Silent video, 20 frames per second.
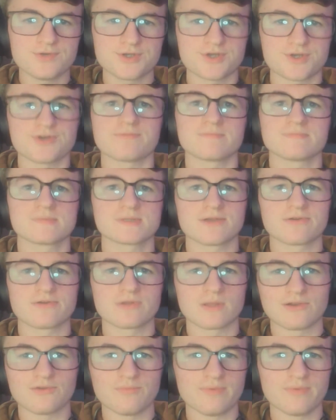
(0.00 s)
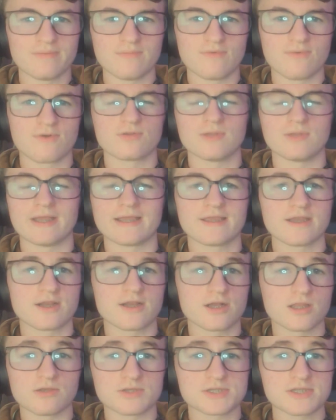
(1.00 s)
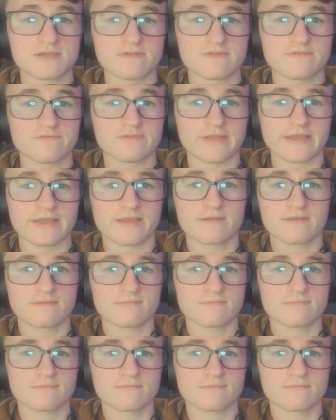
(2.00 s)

terms that are a little bit more like inclusive, like